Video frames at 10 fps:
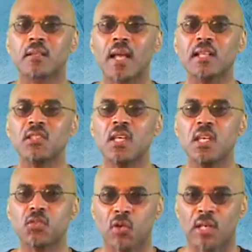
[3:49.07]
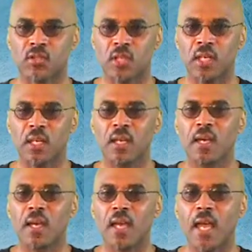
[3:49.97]
That's interesting.
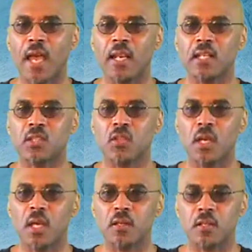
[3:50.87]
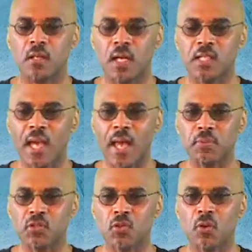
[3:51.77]
And it
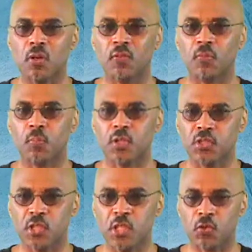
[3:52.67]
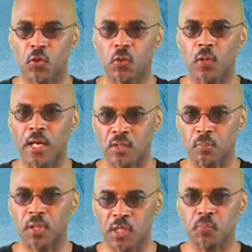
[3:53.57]
adapts sort of procedural, as
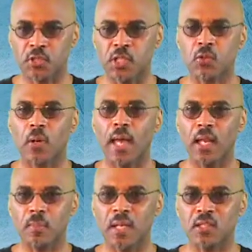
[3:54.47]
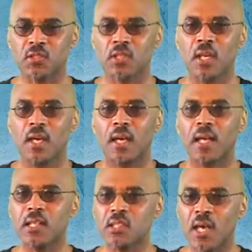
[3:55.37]
in police procedural elements.
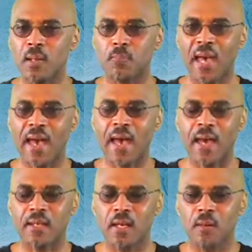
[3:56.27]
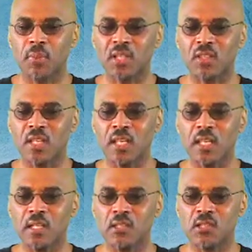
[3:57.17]
That's not bad. But the thing
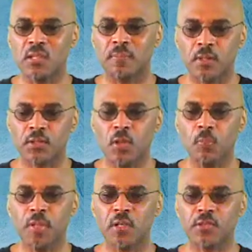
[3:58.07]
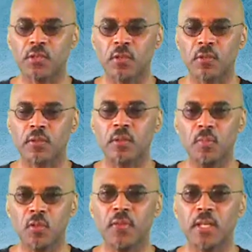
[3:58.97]
is, Snowpiercer, the
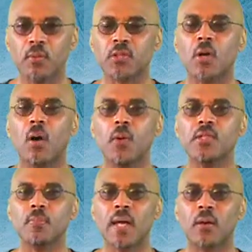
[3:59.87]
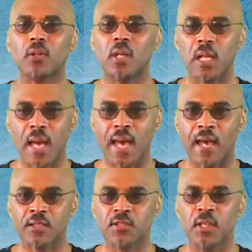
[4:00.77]
movie, was always about
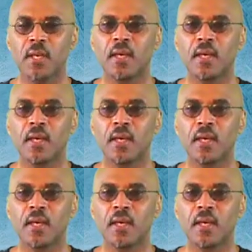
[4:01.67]
class.